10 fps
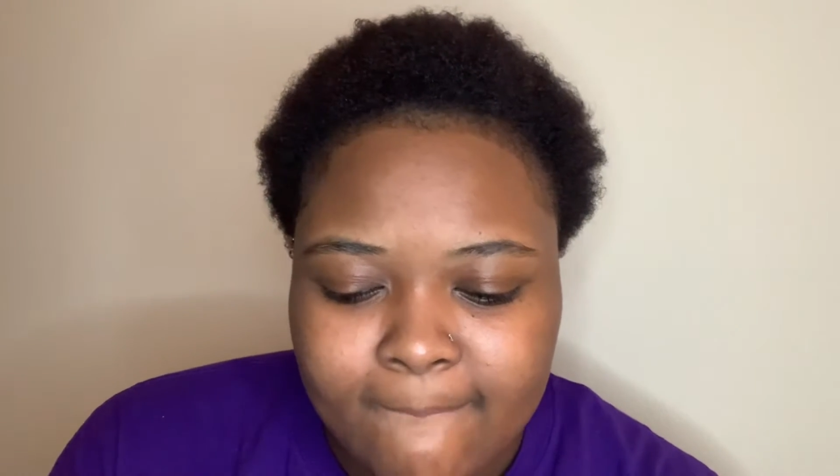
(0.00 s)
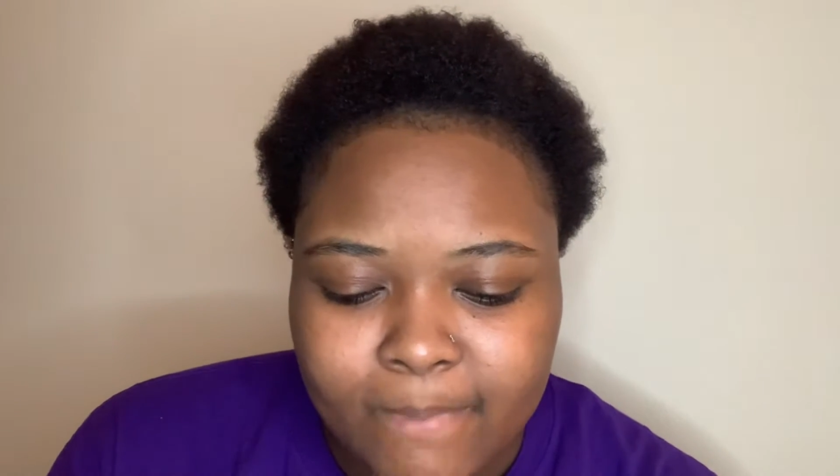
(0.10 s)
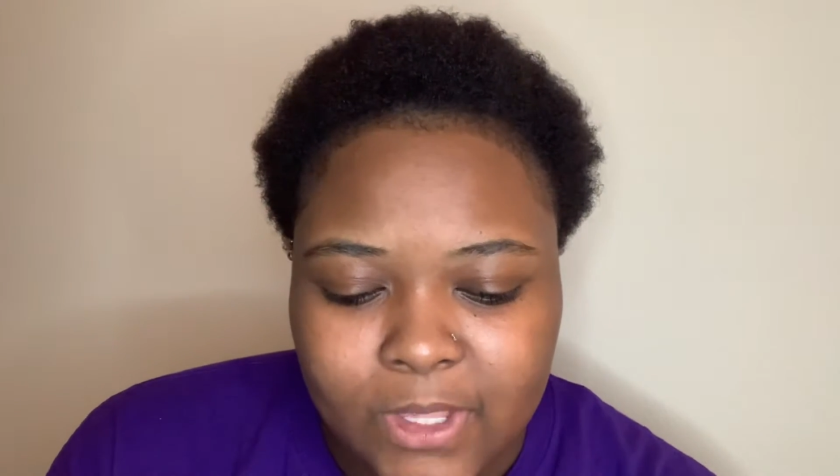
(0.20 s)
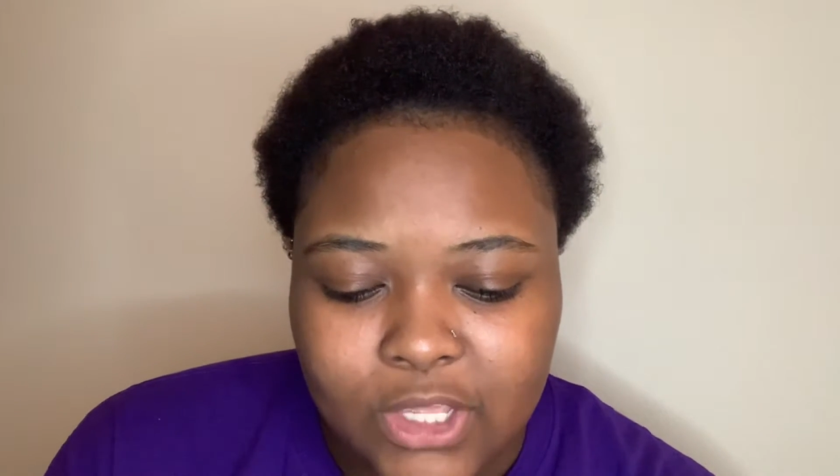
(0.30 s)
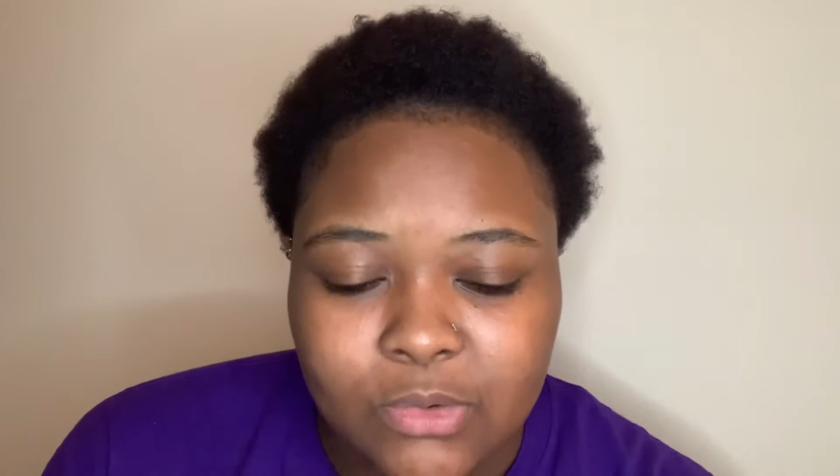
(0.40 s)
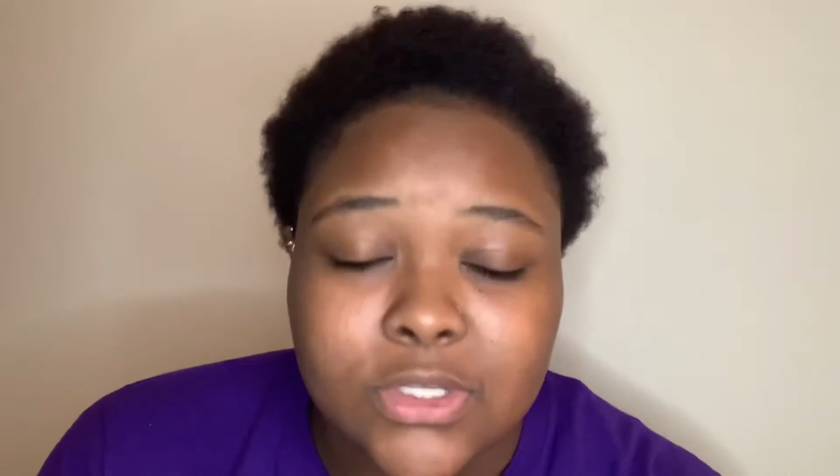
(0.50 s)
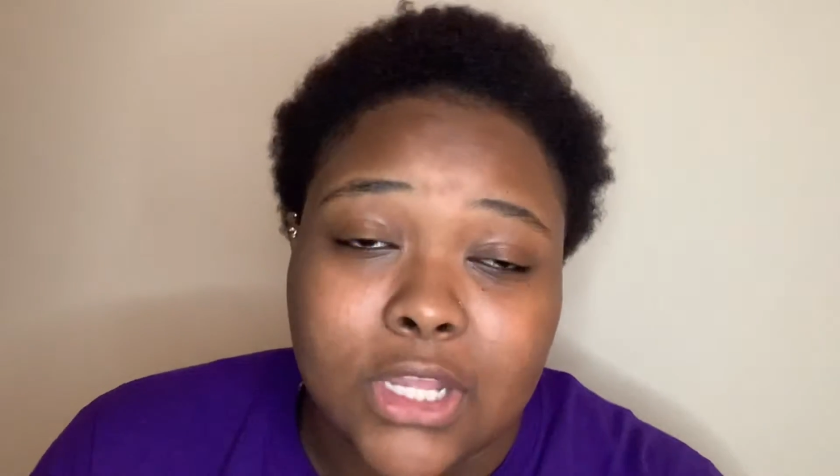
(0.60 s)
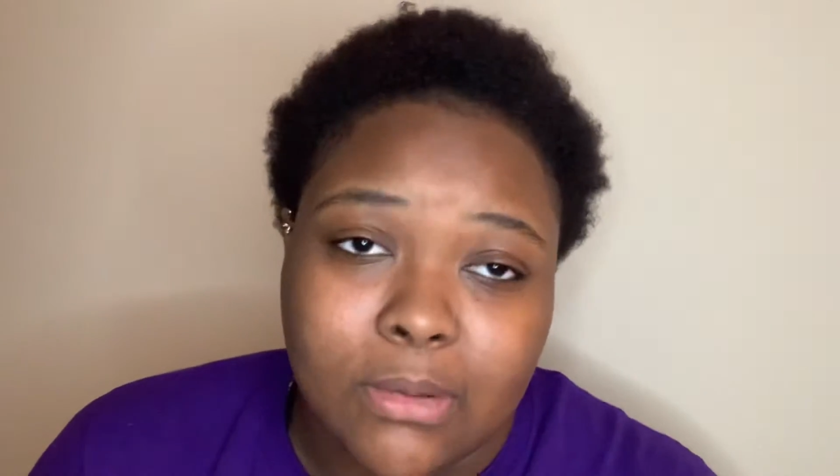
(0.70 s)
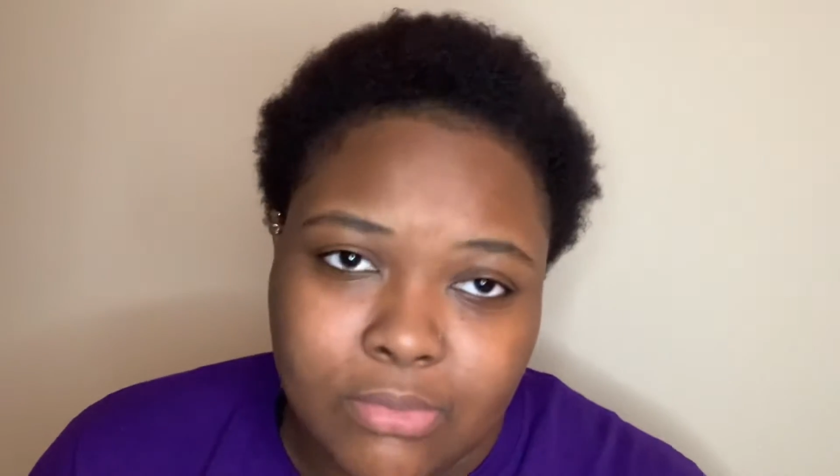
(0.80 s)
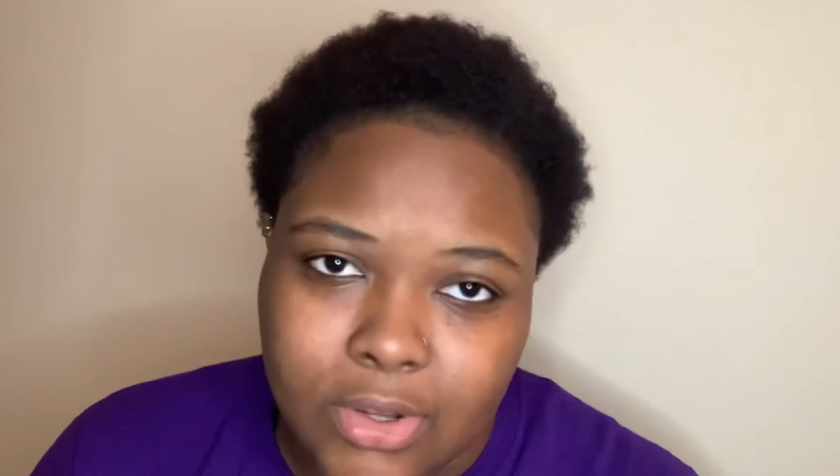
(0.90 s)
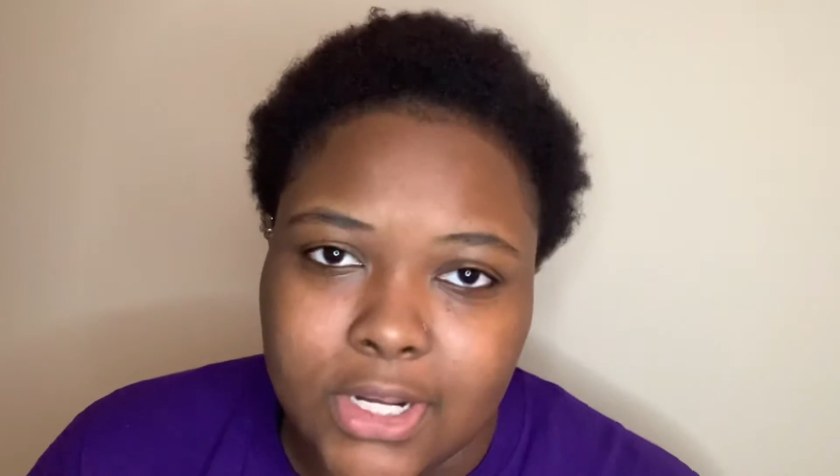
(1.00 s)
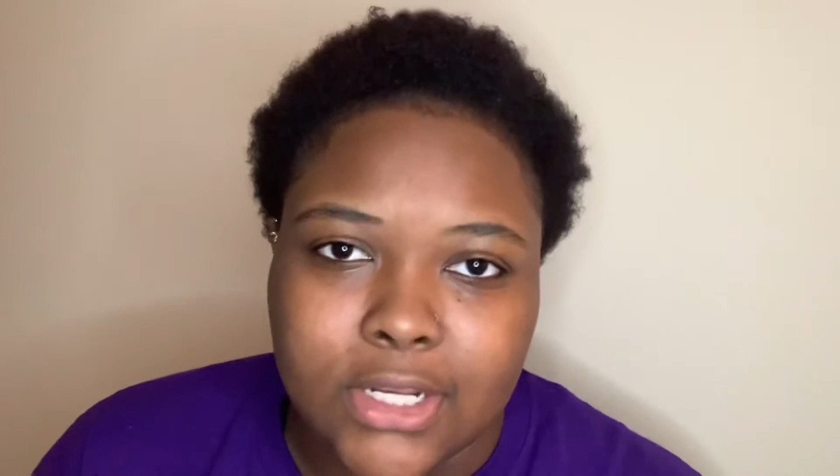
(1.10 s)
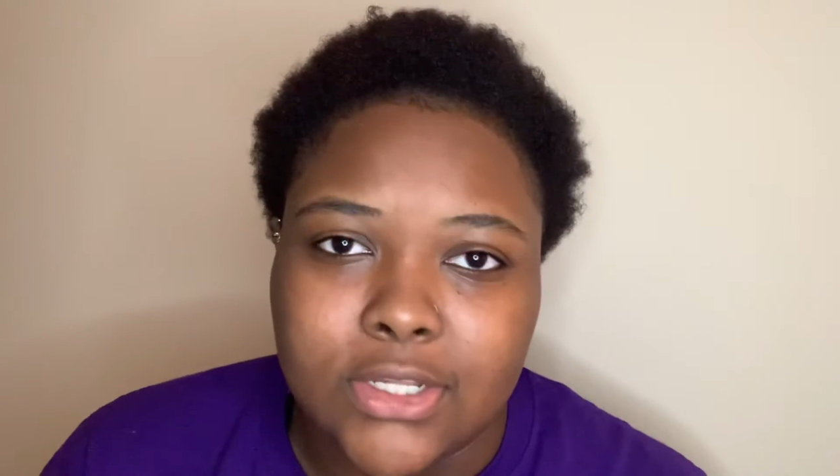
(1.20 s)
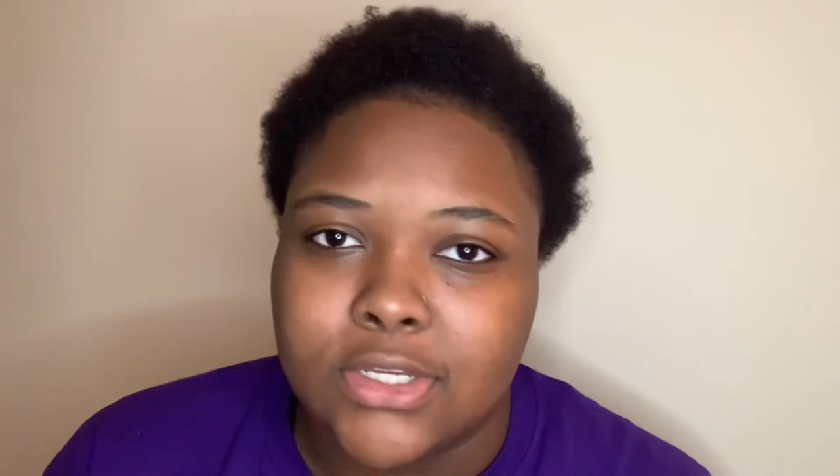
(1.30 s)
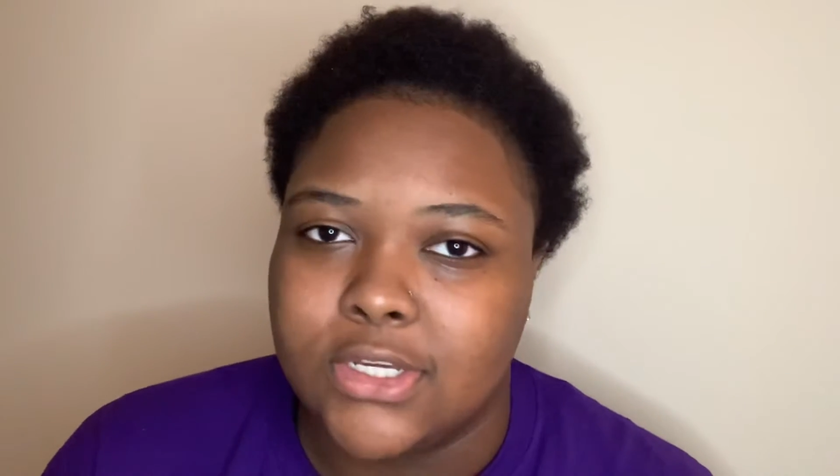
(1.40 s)
and he was like, bro, they
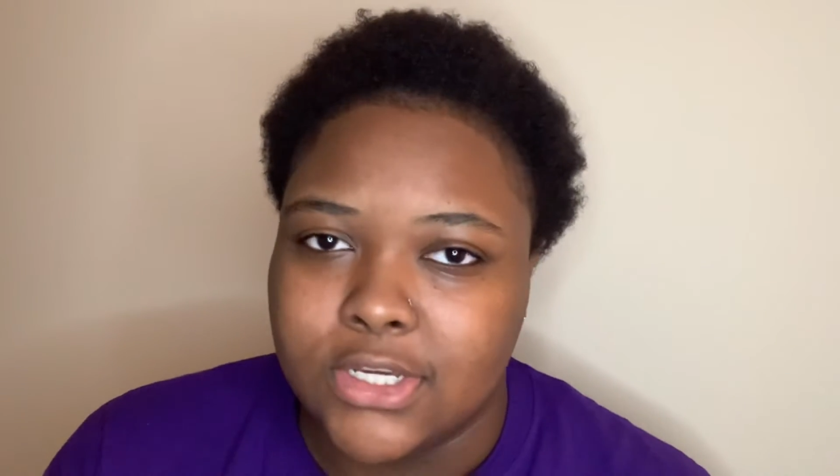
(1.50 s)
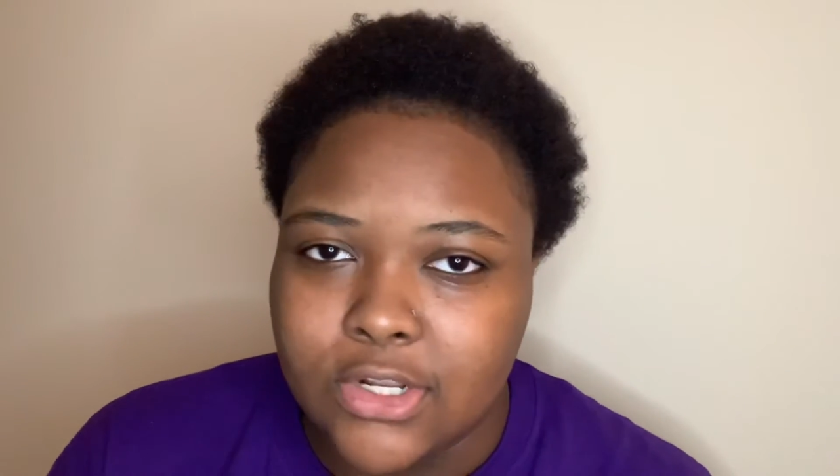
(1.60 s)
look good